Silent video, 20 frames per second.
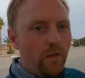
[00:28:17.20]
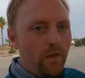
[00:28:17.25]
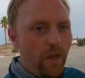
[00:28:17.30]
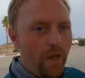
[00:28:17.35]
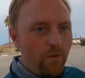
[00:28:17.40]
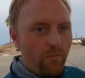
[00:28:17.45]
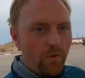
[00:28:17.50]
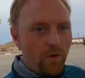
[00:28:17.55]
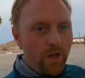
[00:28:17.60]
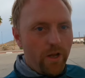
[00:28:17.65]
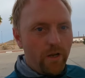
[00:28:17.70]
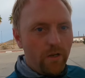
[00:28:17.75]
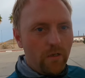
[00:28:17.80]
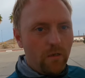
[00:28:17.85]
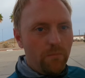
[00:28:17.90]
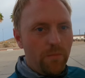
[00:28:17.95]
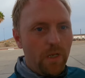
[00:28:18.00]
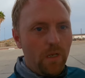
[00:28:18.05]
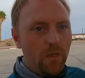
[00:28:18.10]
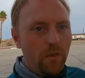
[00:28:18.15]
Okay, we're here in
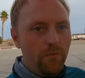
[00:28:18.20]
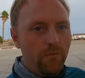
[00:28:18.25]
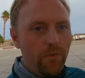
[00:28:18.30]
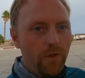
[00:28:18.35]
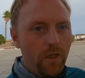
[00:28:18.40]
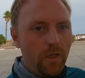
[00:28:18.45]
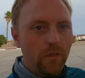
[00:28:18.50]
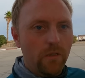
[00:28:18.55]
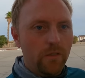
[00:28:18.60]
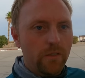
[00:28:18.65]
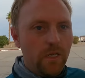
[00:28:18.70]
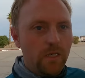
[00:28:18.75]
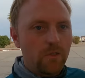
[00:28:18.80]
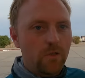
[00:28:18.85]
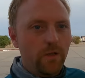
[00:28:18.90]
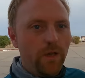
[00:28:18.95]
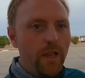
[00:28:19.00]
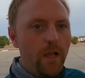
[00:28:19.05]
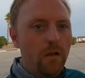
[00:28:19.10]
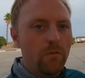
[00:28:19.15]
the middle of the
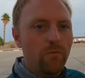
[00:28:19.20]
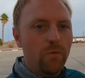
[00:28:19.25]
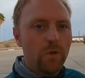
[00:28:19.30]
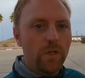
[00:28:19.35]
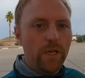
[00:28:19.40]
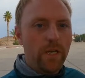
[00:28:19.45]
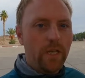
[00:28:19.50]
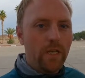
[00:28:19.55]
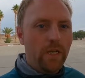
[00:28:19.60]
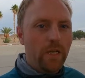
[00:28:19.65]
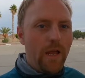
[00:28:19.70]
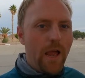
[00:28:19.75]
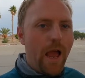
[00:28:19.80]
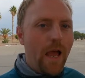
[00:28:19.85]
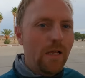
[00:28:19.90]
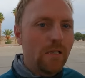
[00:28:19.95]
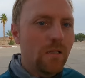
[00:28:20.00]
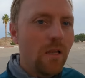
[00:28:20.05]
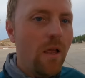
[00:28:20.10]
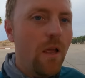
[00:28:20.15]
desert in California getting
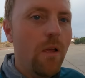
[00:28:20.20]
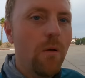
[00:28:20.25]
gas.